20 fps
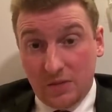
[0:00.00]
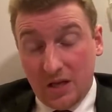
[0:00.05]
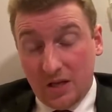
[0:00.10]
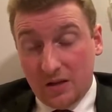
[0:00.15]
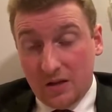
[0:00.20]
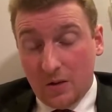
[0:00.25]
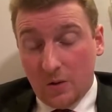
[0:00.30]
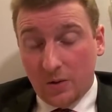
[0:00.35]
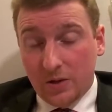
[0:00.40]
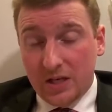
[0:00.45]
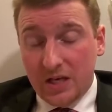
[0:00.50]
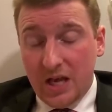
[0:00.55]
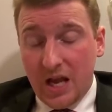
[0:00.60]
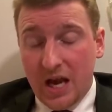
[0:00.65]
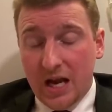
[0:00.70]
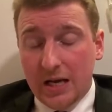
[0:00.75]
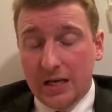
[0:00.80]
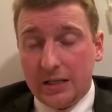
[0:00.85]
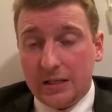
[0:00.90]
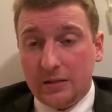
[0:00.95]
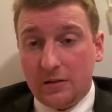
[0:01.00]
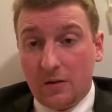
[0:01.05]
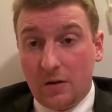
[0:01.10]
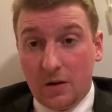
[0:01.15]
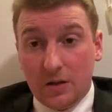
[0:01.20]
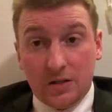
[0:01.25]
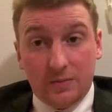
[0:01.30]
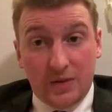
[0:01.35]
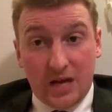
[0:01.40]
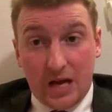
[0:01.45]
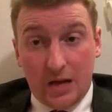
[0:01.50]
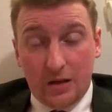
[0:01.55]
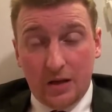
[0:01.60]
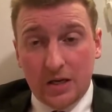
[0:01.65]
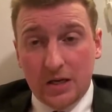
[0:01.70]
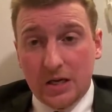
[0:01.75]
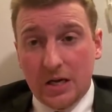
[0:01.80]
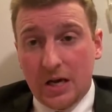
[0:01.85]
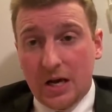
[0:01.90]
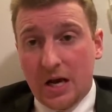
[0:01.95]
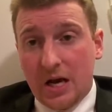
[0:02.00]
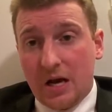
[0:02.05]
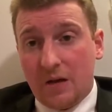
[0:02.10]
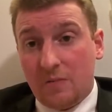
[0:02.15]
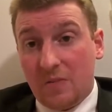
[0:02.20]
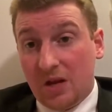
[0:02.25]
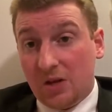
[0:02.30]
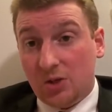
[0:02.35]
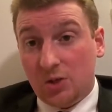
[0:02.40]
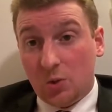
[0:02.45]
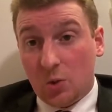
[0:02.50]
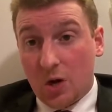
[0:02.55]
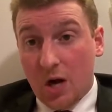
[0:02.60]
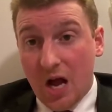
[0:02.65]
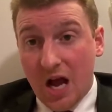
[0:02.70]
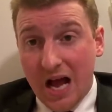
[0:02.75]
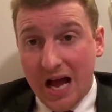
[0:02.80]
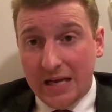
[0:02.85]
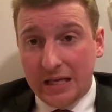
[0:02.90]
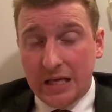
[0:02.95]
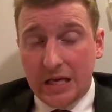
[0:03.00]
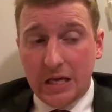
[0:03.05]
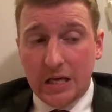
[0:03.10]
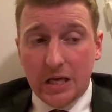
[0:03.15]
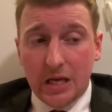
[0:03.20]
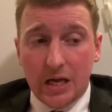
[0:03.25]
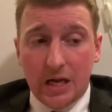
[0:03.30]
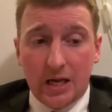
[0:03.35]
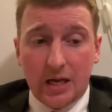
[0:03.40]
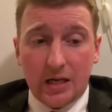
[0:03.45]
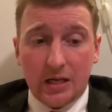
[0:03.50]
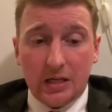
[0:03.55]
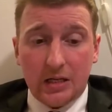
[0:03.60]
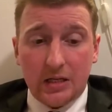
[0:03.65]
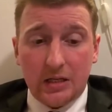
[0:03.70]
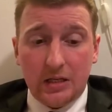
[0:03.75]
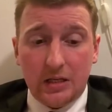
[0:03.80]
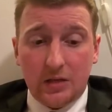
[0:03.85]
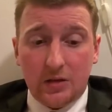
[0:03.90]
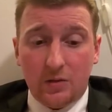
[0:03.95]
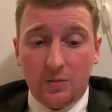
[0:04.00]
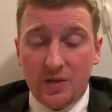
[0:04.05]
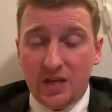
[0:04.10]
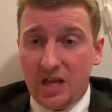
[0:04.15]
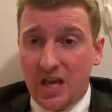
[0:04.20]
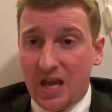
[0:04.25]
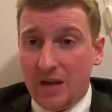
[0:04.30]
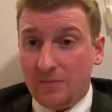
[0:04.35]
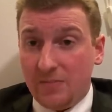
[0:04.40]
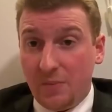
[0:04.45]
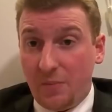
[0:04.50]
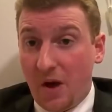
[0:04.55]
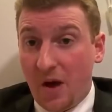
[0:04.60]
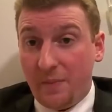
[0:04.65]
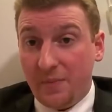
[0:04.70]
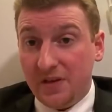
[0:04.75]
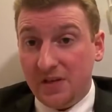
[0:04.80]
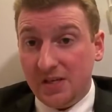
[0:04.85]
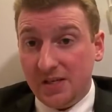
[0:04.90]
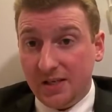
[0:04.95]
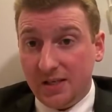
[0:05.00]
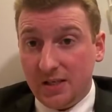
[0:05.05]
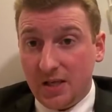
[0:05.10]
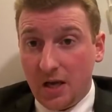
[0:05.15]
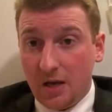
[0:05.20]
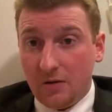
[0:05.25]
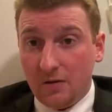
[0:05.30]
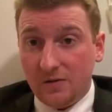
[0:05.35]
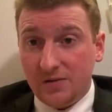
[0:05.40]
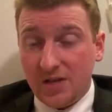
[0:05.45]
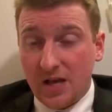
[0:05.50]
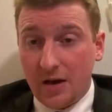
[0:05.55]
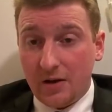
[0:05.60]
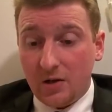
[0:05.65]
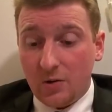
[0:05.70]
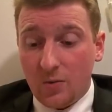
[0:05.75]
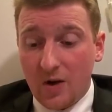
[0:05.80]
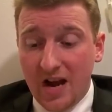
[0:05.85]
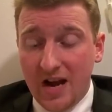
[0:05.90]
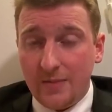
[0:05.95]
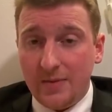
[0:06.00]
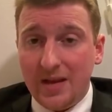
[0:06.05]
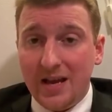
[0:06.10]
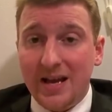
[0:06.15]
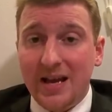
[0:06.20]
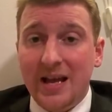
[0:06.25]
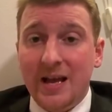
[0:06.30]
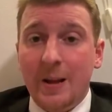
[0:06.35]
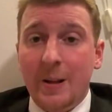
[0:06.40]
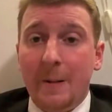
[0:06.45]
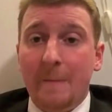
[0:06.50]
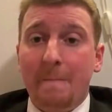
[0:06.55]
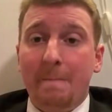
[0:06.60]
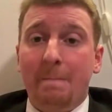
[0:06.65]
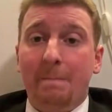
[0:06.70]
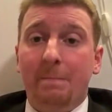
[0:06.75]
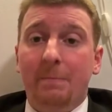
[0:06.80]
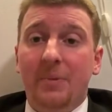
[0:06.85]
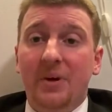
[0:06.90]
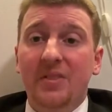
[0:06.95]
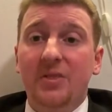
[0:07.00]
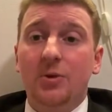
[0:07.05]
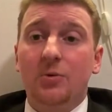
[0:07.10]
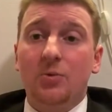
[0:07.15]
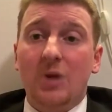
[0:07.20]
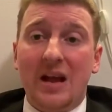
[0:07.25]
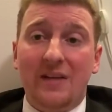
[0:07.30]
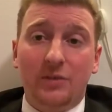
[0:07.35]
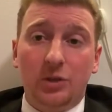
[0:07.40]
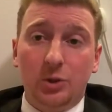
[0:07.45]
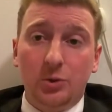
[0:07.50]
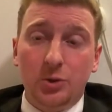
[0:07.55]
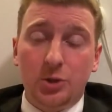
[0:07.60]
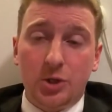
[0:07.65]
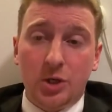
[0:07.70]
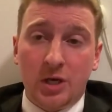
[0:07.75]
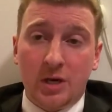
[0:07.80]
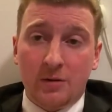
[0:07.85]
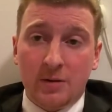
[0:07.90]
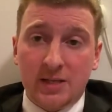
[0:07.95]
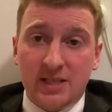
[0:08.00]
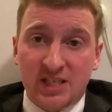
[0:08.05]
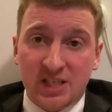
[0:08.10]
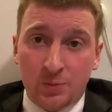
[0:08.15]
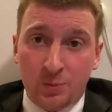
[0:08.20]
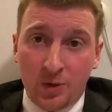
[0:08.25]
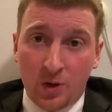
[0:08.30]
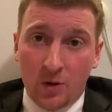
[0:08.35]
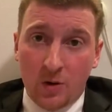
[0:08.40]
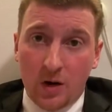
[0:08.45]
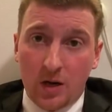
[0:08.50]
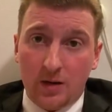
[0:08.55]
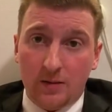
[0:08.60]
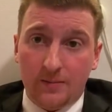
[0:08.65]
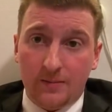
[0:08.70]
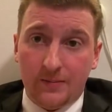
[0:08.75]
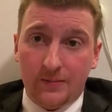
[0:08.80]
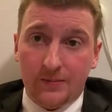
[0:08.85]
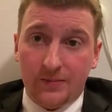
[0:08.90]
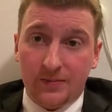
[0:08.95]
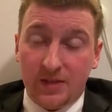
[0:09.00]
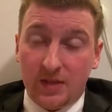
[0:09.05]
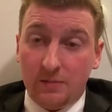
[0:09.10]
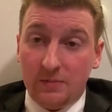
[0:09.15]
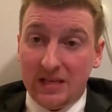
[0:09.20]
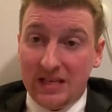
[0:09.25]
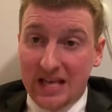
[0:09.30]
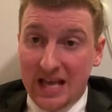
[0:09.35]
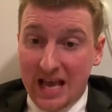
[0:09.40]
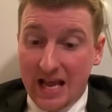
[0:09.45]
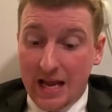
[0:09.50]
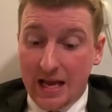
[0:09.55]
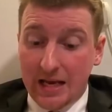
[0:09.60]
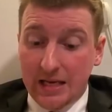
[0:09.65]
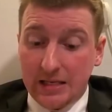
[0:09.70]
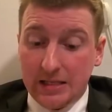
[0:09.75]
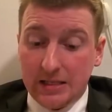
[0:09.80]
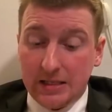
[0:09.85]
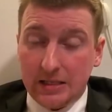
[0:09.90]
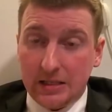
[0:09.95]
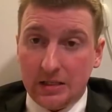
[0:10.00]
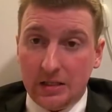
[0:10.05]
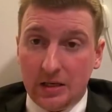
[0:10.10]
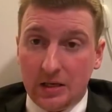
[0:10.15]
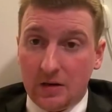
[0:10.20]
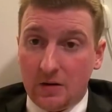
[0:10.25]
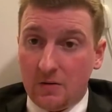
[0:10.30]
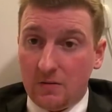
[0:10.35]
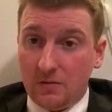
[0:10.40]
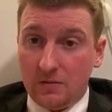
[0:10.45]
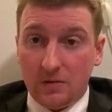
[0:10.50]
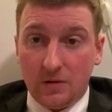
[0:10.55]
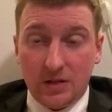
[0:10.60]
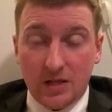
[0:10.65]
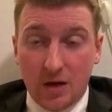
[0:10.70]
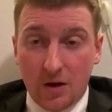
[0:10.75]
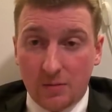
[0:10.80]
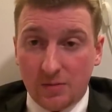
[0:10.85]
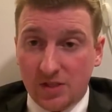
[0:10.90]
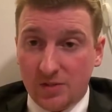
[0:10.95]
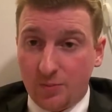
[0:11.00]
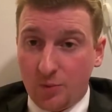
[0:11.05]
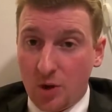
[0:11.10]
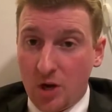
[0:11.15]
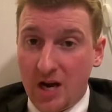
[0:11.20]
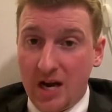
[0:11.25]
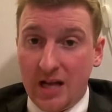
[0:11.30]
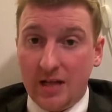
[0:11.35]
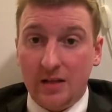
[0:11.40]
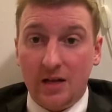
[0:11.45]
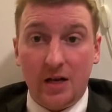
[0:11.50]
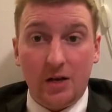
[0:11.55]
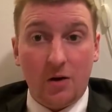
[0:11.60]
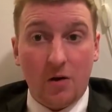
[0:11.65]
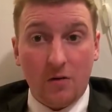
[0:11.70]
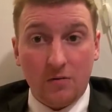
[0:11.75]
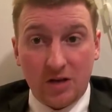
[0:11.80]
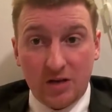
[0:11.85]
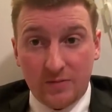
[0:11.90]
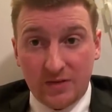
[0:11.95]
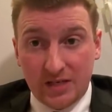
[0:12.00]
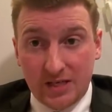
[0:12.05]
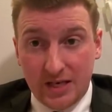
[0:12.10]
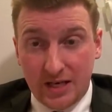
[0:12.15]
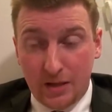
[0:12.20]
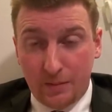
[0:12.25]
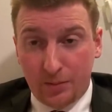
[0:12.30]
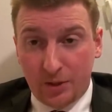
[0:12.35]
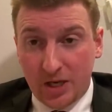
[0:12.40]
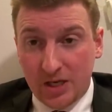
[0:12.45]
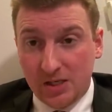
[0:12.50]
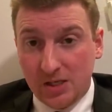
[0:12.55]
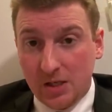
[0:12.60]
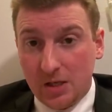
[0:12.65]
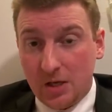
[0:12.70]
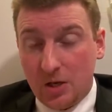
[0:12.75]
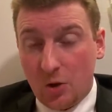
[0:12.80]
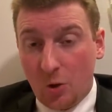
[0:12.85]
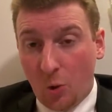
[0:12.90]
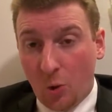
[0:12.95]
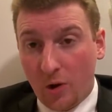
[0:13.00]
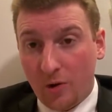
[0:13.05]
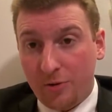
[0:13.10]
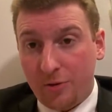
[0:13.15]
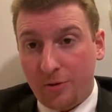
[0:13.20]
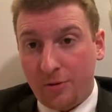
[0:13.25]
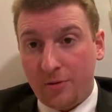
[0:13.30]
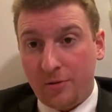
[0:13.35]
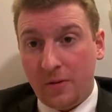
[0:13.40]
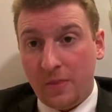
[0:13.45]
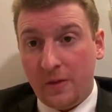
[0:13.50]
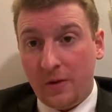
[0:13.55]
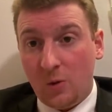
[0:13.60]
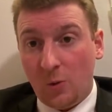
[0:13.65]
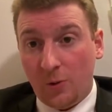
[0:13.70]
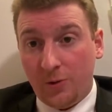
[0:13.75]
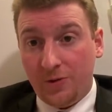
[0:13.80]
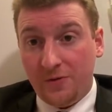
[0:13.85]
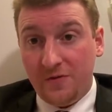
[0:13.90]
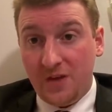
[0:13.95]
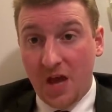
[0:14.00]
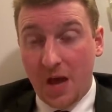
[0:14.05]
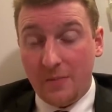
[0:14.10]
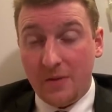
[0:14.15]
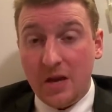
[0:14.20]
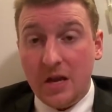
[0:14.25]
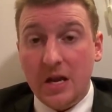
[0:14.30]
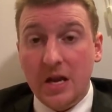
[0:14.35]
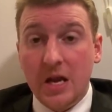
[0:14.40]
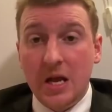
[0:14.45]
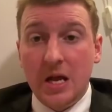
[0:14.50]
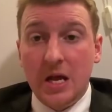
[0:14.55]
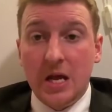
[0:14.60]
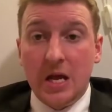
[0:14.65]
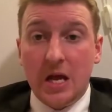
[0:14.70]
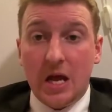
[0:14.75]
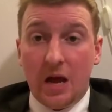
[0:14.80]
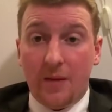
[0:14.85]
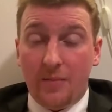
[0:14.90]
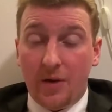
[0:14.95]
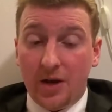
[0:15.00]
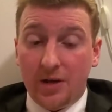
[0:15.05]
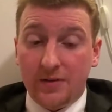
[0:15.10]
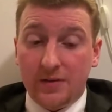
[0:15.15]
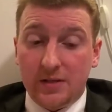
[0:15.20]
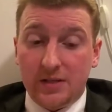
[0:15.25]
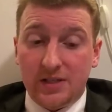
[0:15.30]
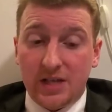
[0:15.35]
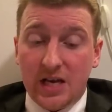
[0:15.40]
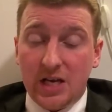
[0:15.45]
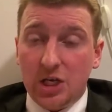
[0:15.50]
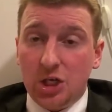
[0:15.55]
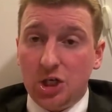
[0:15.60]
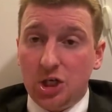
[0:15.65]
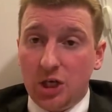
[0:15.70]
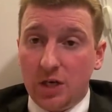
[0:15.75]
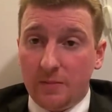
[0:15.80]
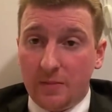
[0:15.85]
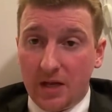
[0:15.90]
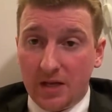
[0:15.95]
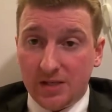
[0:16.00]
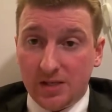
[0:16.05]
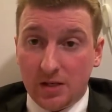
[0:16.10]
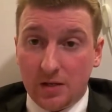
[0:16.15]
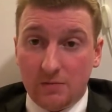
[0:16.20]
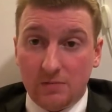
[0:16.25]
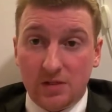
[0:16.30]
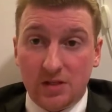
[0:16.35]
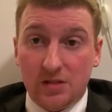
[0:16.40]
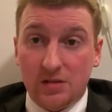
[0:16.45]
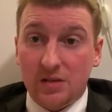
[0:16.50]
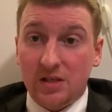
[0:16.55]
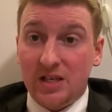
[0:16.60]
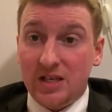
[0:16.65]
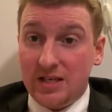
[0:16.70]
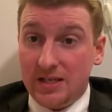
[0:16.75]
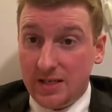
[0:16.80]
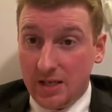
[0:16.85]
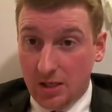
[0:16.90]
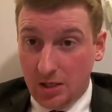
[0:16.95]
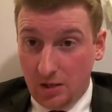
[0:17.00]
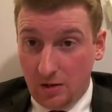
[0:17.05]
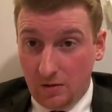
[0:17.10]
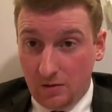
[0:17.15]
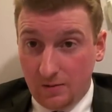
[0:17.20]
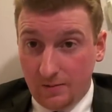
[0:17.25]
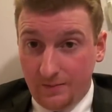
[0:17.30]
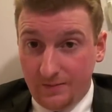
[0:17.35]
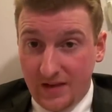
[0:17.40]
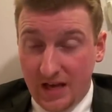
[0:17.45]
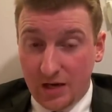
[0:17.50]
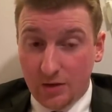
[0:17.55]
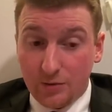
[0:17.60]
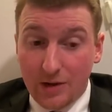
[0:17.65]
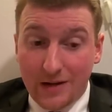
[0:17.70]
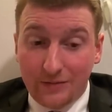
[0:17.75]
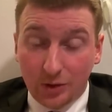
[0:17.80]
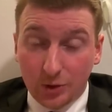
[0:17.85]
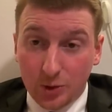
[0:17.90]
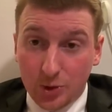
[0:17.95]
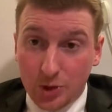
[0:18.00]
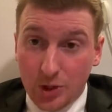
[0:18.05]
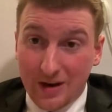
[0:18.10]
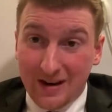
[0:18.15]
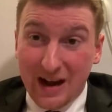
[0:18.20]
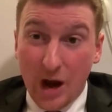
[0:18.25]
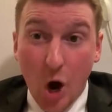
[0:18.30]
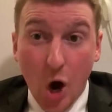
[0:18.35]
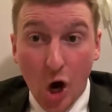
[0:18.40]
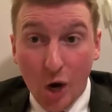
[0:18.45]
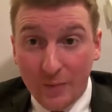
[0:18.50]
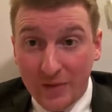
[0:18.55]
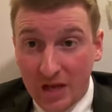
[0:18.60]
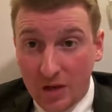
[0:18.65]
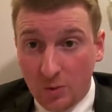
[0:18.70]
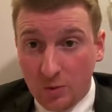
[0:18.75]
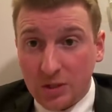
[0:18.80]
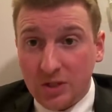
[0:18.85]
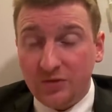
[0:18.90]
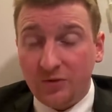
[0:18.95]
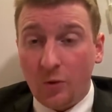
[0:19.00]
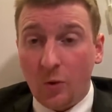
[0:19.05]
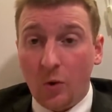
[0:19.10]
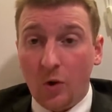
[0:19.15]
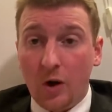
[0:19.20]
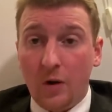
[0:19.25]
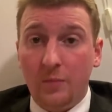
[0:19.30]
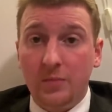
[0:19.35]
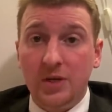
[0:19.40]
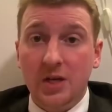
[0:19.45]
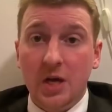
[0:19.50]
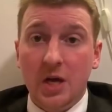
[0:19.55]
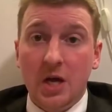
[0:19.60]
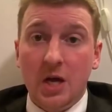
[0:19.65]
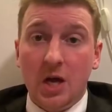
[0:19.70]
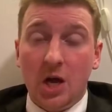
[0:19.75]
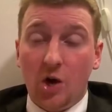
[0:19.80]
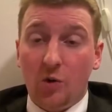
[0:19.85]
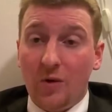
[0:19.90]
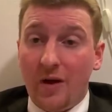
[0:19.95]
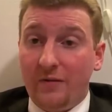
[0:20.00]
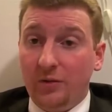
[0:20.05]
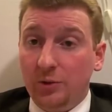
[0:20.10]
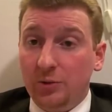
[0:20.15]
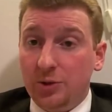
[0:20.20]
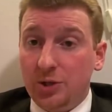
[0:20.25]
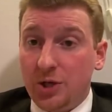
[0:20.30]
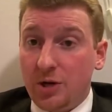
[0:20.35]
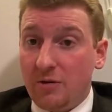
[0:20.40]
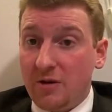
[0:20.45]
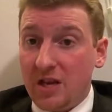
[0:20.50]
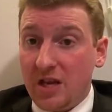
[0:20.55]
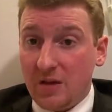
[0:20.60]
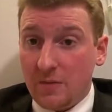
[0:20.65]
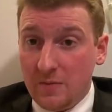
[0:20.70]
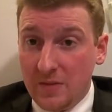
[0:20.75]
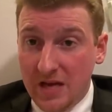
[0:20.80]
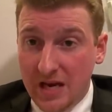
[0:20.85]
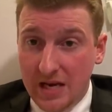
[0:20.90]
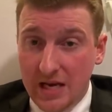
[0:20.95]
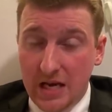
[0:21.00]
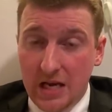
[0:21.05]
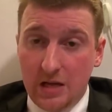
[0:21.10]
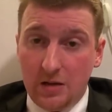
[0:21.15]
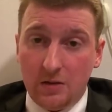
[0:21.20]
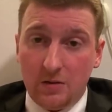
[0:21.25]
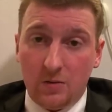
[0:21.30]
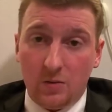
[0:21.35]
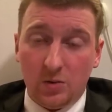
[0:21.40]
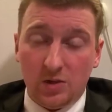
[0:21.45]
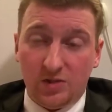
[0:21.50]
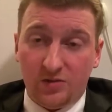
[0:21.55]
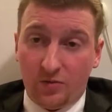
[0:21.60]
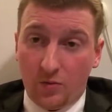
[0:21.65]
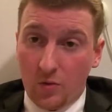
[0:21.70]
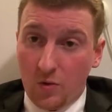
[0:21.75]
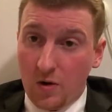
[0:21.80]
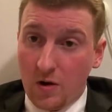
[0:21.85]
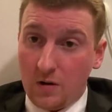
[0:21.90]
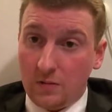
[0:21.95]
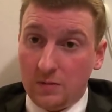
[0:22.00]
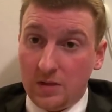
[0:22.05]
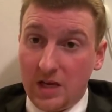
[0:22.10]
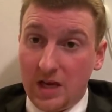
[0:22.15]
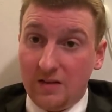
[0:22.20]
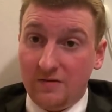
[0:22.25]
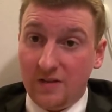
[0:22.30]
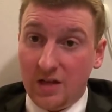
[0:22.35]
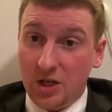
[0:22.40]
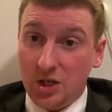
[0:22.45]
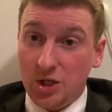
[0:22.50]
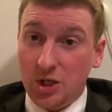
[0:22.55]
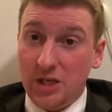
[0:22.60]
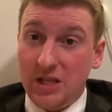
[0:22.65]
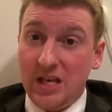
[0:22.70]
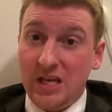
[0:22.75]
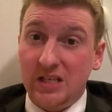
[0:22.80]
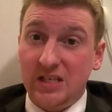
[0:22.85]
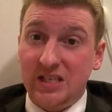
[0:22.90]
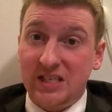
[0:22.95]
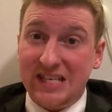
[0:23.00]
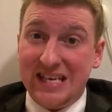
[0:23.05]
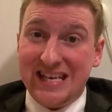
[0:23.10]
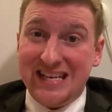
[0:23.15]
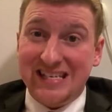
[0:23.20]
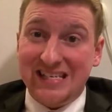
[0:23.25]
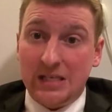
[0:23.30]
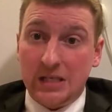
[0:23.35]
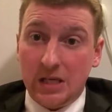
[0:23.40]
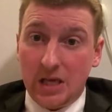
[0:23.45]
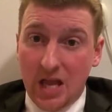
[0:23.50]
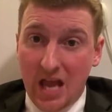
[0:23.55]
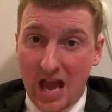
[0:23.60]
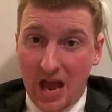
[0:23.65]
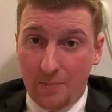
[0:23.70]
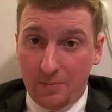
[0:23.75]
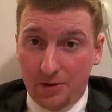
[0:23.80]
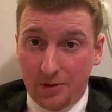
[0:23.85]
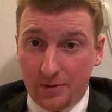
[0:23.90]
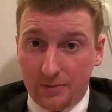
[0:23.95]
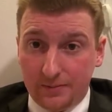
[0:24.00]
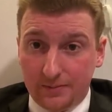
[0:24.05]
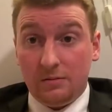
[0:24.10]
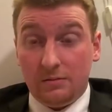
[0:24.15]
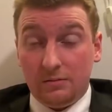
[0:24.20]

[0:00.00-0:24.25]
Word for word: being the only candidate on the ballot. Uh, Mansour Hadi, uh, you know, became the puppet dictator of Saudi Arabia. But the revolutionary spirit that began, you know, during the Arab Spring, that had already been taking place in the north, in the north of Yemen, among the Zaydi Shia Muslims, continued. And a revolutionary army was formed a revolutionary committee was formed, and eventually they seized the capital.